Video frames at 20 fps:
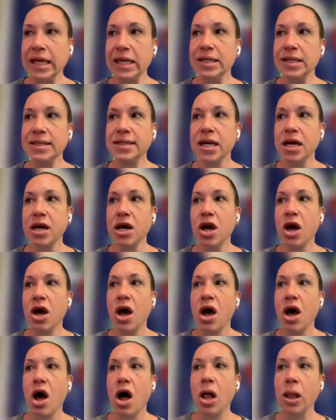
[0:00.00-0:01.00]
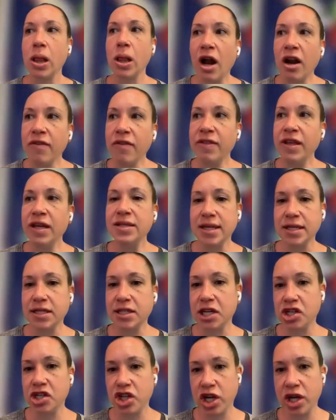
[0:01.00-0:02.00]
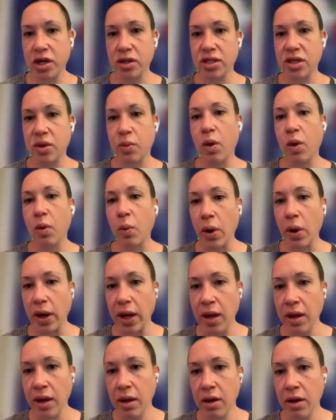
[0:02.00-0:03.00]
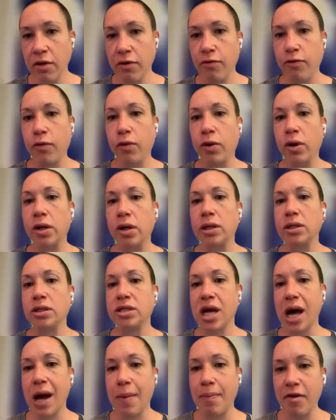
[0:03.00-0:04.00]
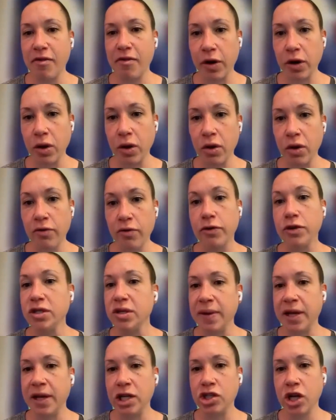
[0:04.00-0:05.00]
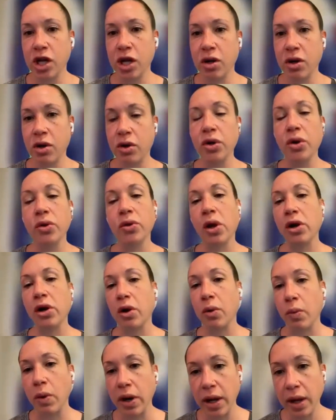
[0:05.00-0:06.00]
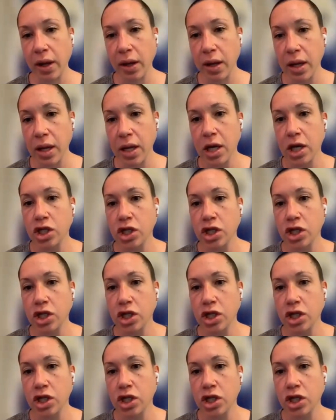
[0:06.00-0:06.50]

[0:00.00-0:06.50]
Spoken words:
is a lot of the existing channels that were working for top of funnel or for demand gen are no longer working.